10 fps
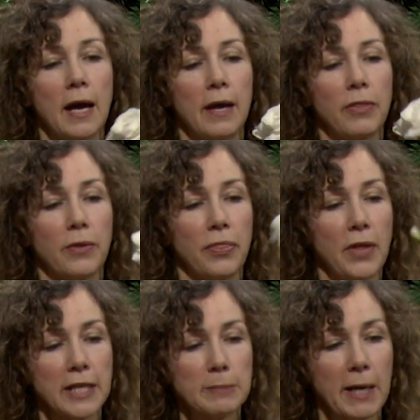The
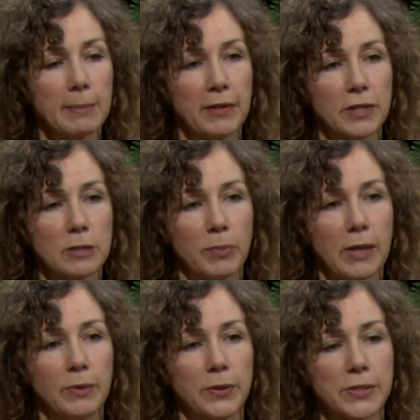nice part about the spray
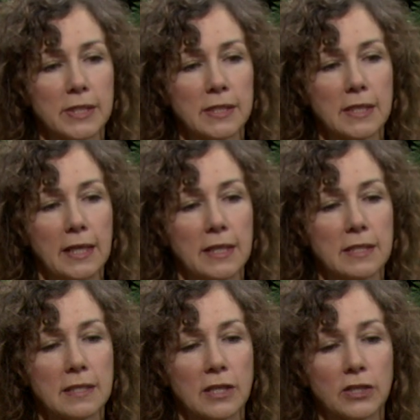roses
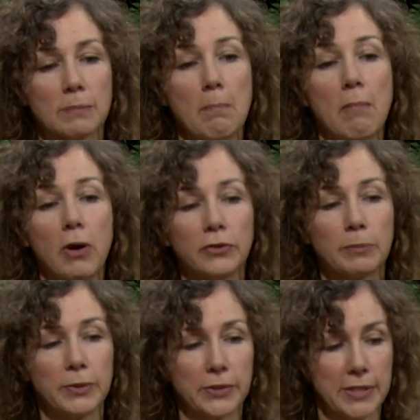is there's
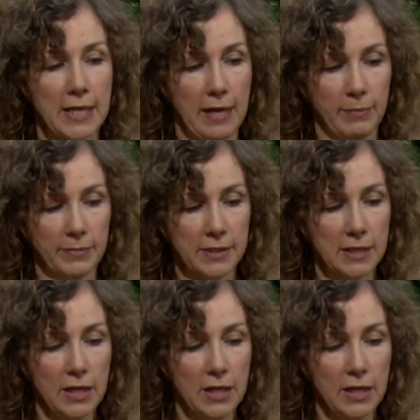multiple stems.